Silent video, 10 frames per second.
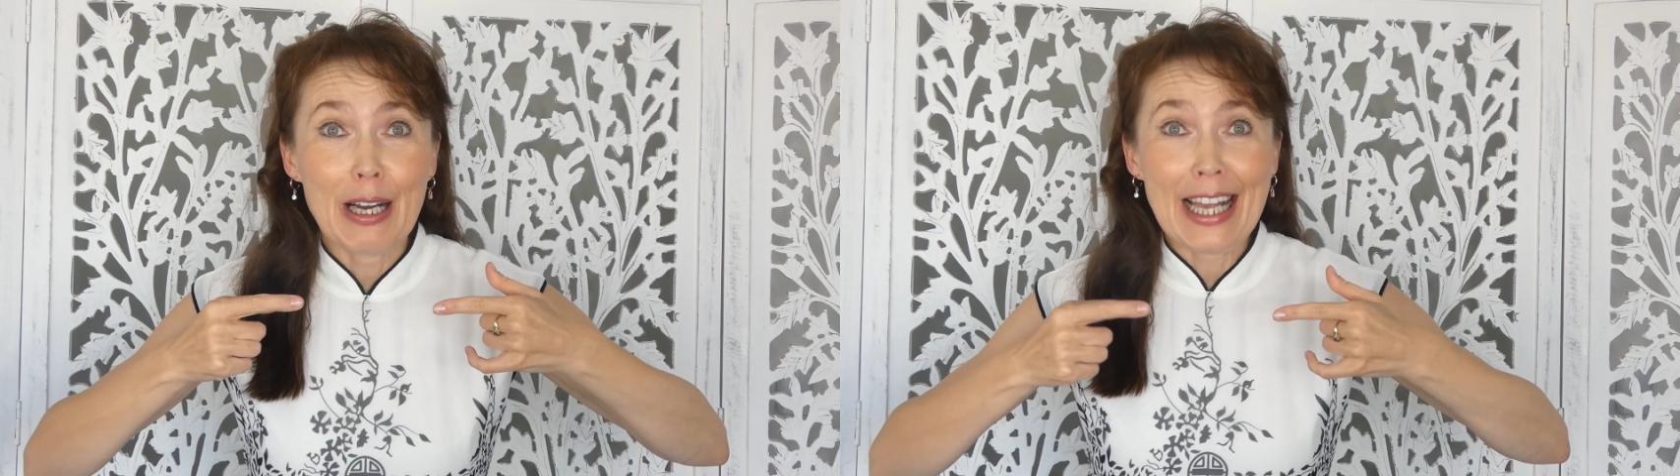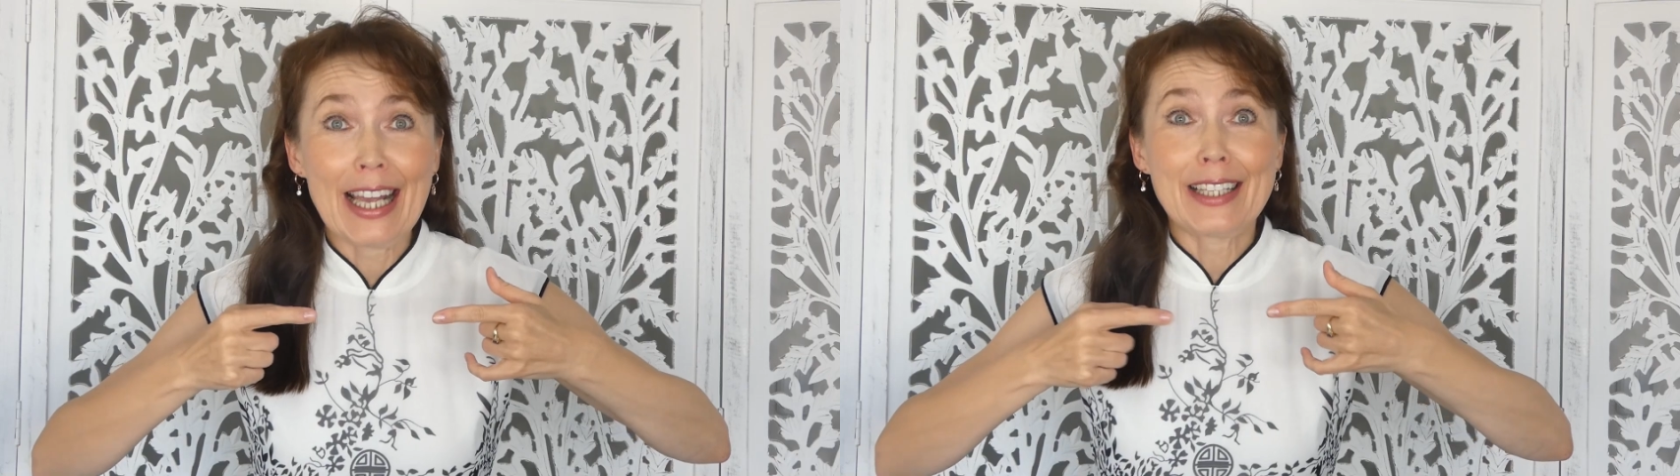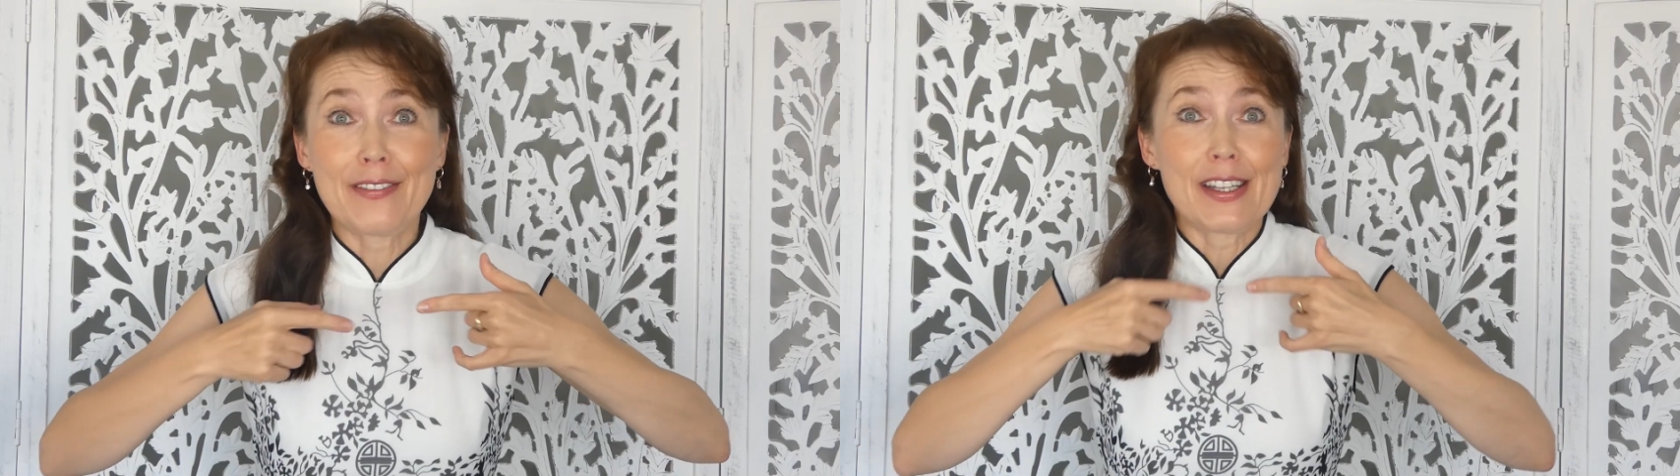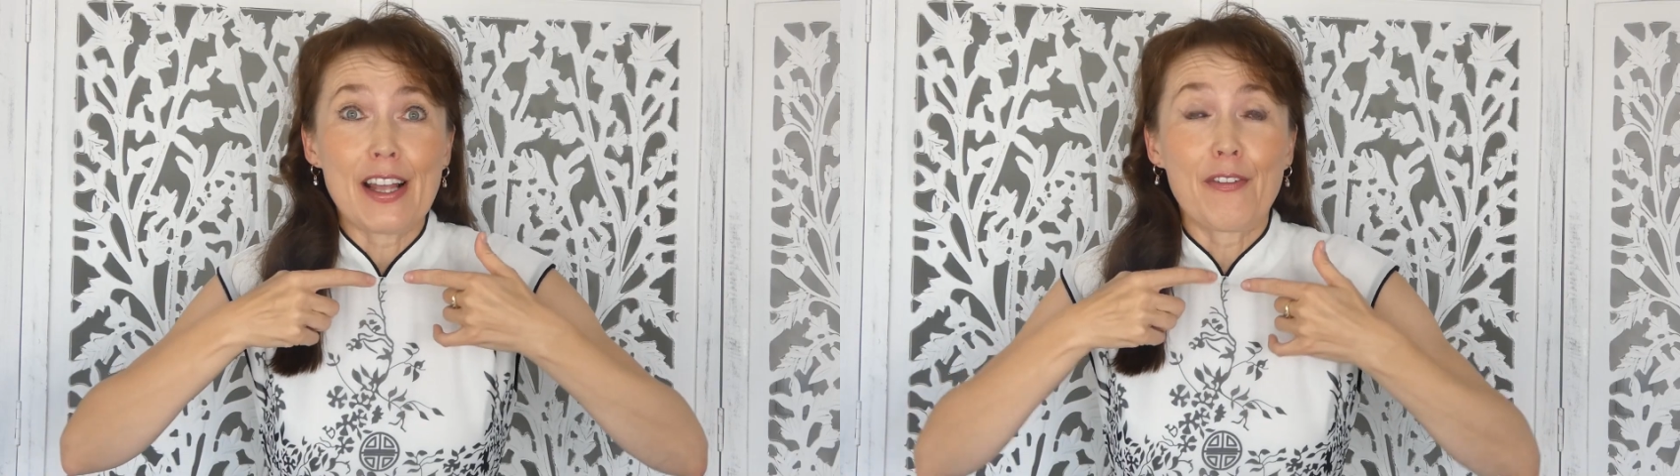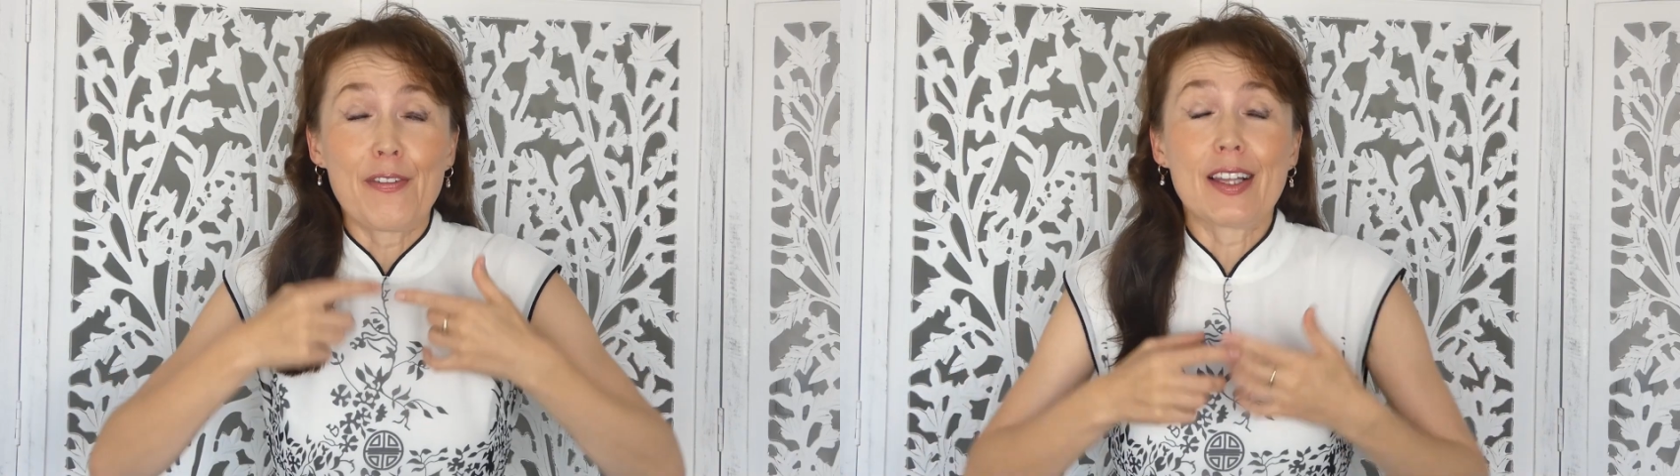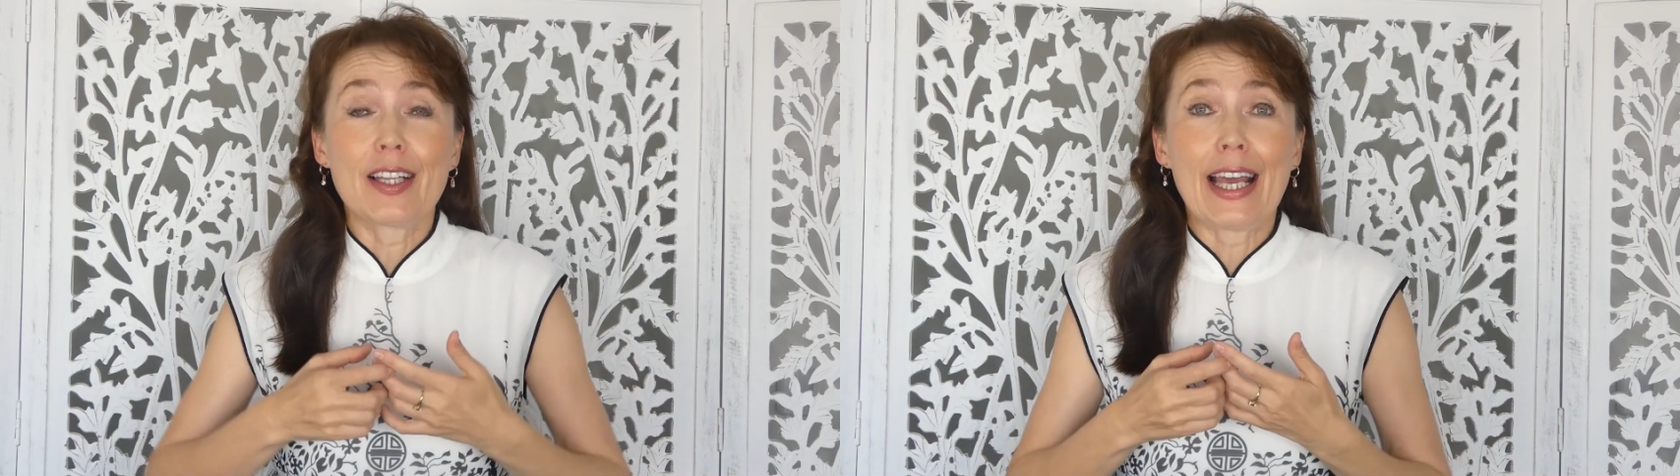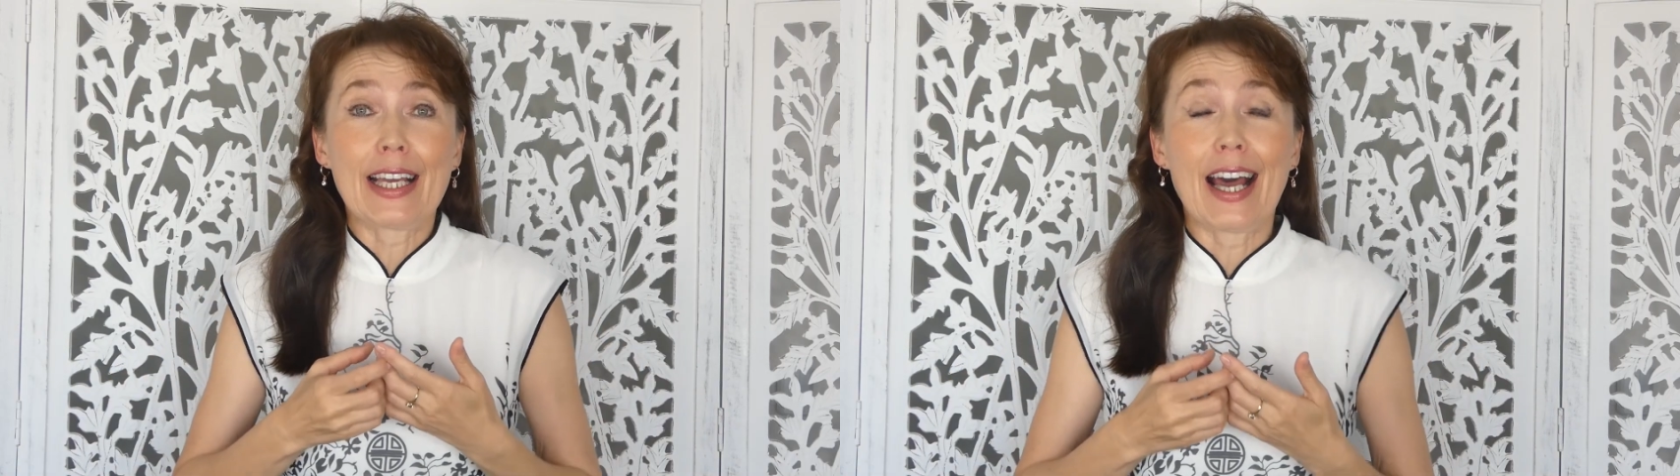and when I feel I